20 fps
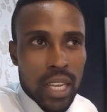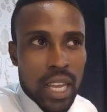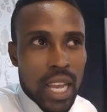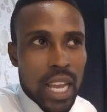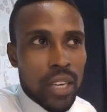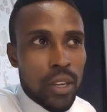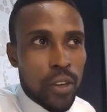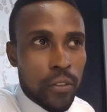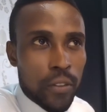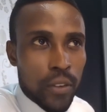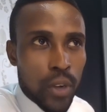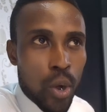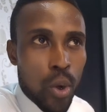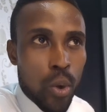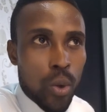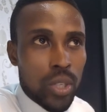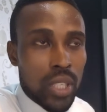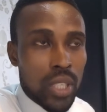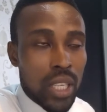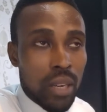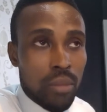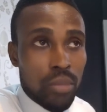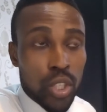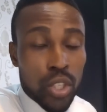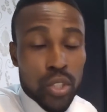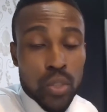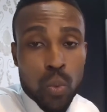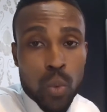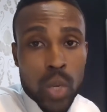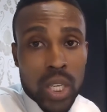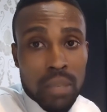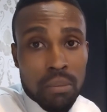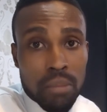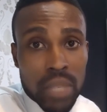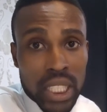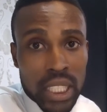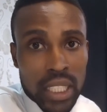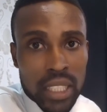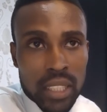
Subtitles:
and of course I'm just one me.